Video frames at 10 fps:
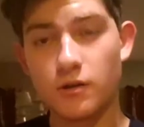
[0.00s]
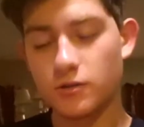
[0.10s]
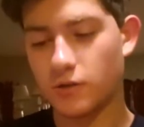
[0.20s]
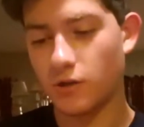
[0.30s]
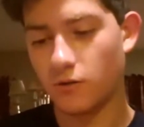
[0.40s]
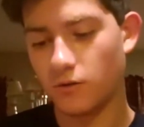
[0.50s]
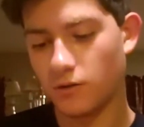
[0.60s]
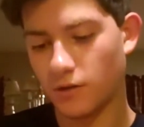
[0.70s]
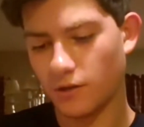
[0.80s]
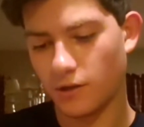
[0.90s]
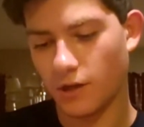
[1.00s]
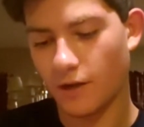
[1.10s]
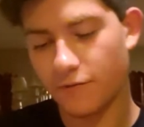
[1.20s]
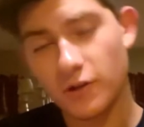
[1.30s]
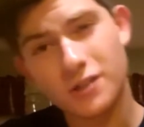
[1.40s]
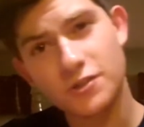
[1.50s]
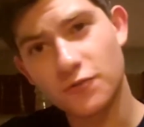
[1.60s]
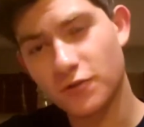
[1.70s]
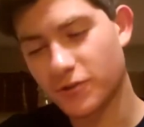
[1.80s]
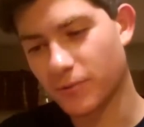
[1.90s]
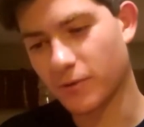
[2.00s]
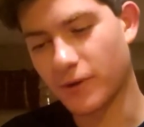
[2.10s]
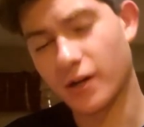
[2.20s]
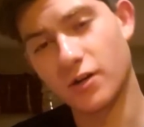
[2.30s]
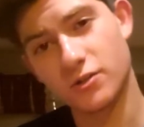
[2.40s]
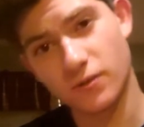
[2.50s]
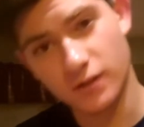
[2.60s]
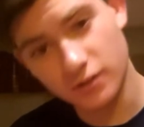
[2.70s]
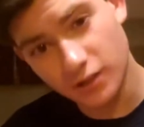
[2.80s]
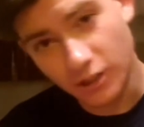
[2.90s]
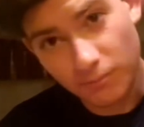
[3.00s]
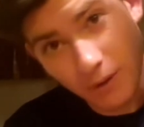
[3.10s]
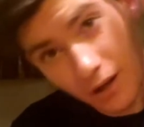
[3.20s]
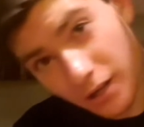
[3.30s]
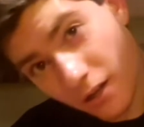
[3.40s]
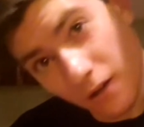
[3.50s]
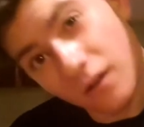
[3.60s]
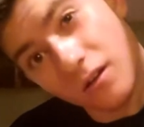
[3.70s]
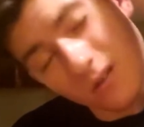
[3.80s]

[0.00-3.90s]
So I still feel something in my ear, so I just keep banging it.